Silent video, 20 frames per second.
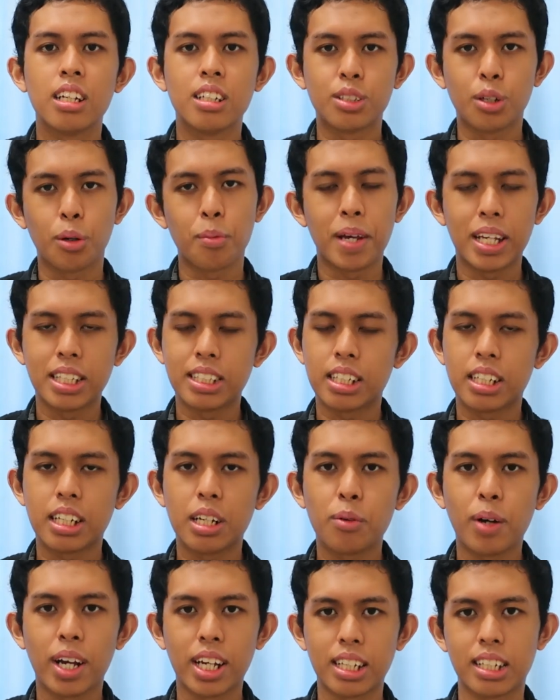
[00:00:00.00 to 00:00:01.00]
So
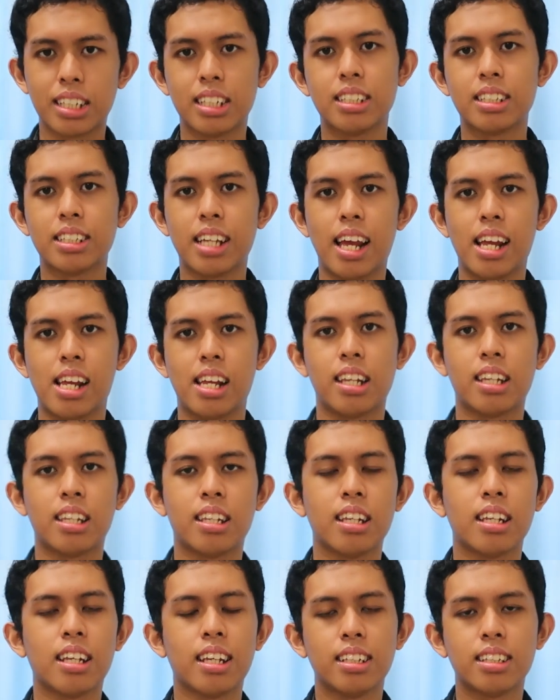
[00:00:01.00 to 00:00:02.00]
basically what he said
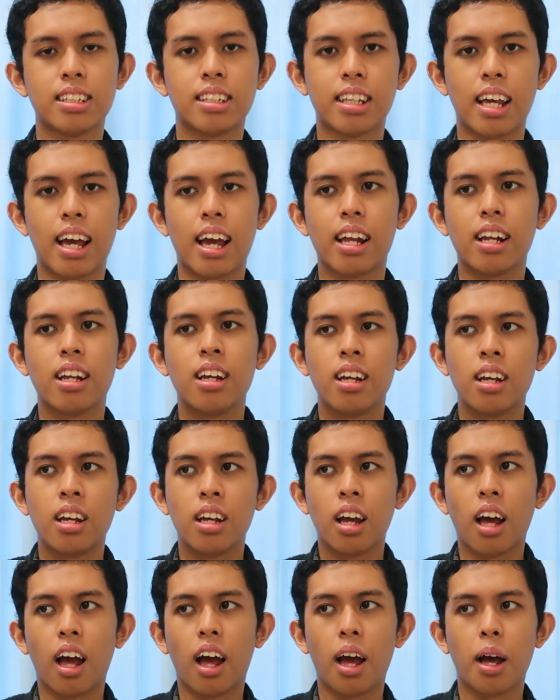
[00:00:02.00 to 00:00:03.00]
is that
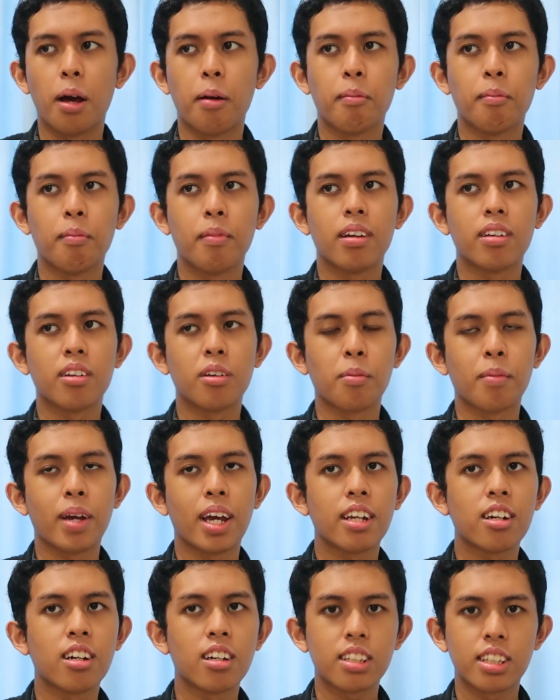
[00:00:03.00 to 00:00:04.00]
no
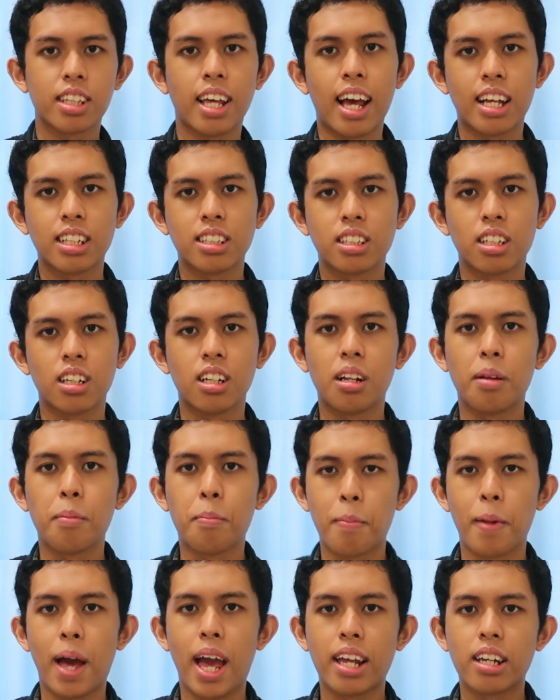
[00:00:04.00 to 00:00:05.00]
matter
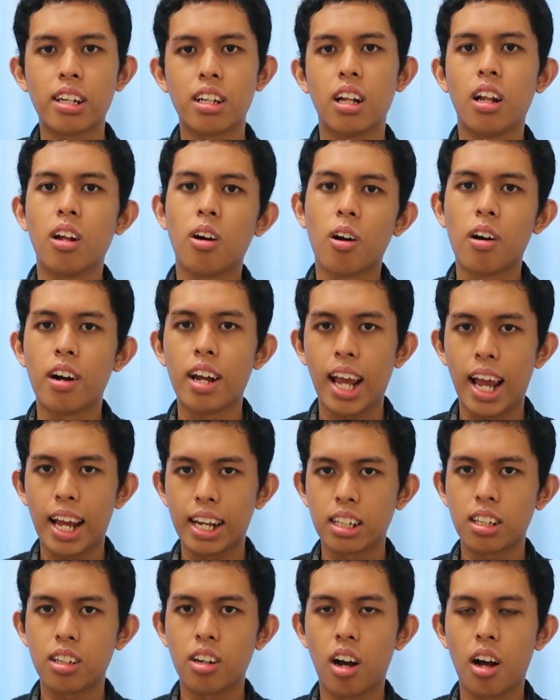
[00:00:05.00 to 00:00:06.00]
TESL, BENL or
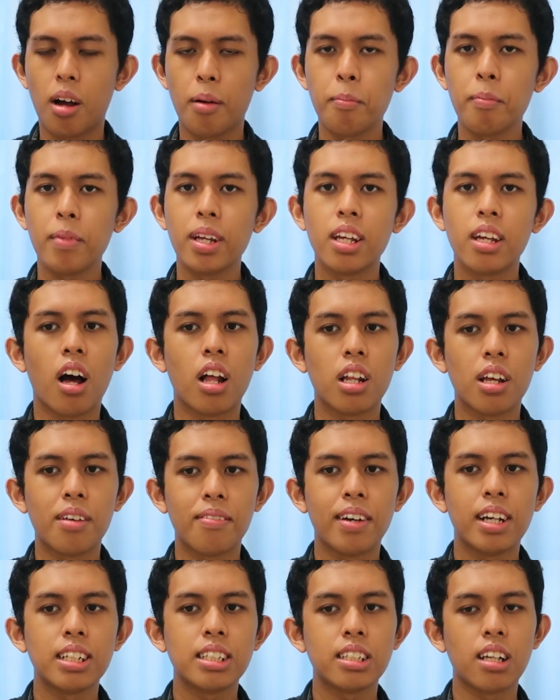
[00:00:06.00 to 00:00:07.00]
ENCOM, all
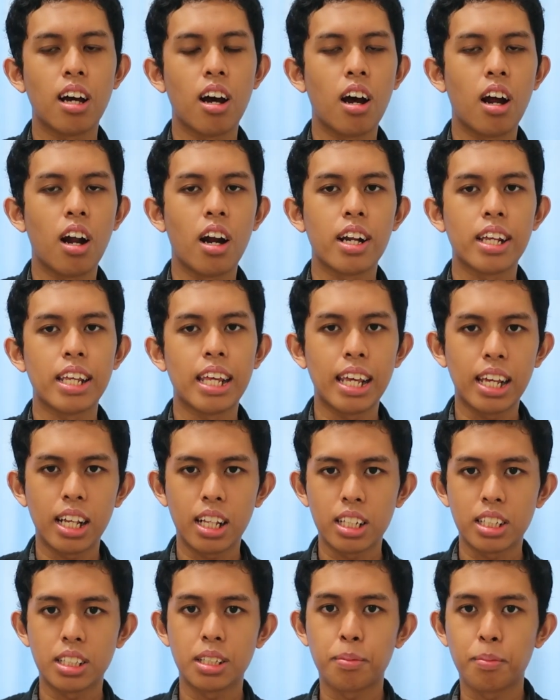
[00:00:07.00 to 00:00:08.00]
of us are
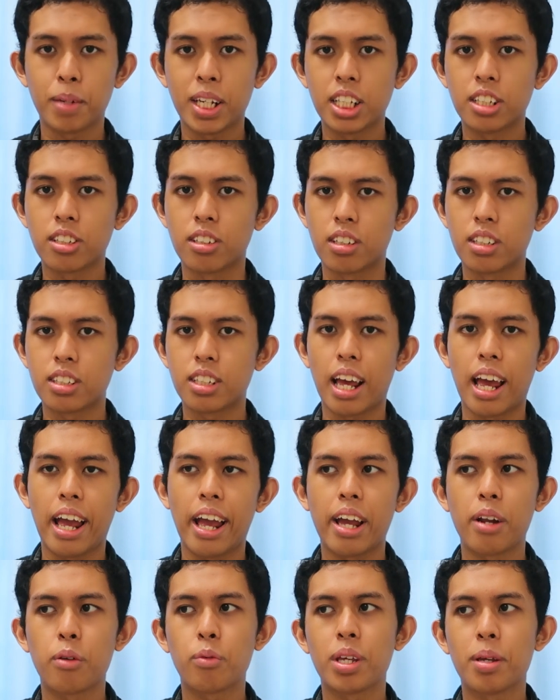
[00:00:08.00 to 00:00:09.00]
English majors
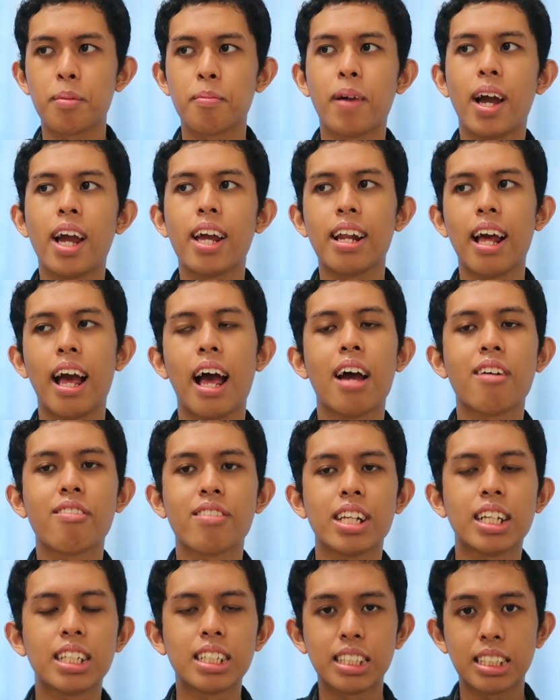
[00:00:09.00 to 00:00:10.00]
and we might
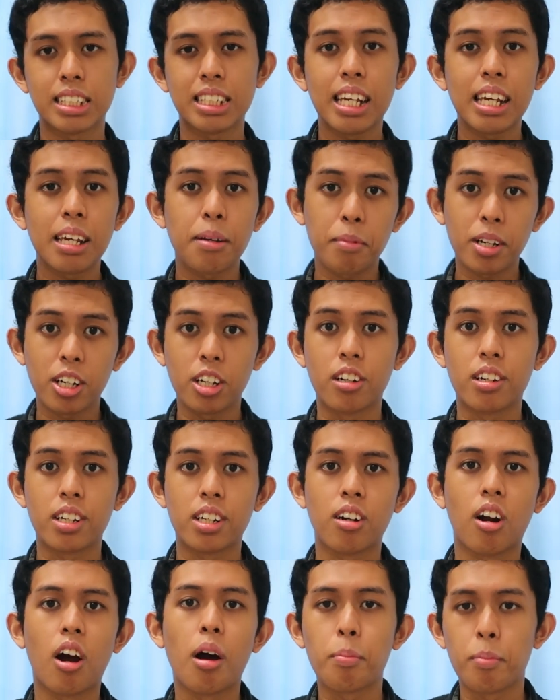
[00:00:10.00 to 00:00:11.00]
have the same
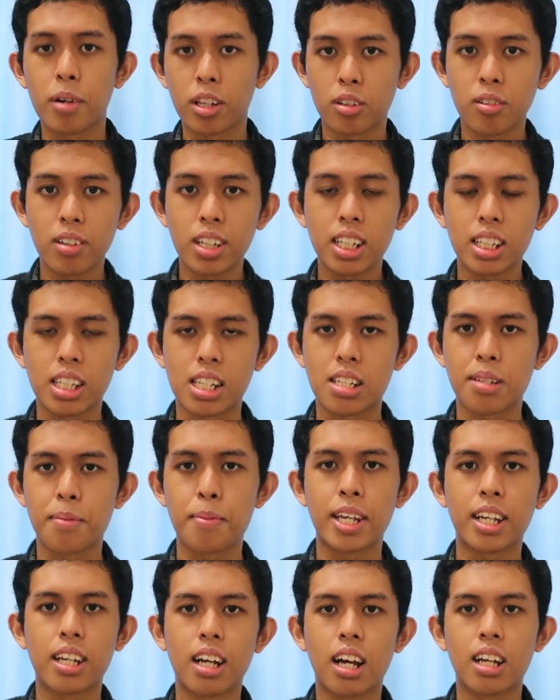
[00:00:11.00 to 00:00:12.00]
career opportunities
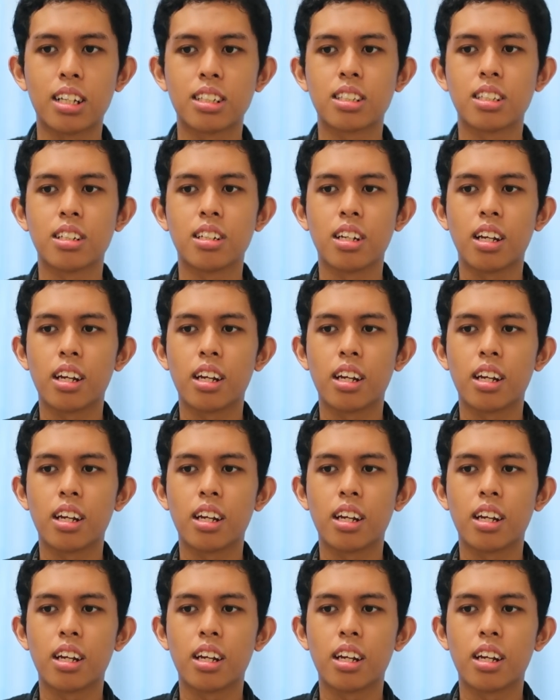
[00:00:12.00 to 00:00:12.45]
because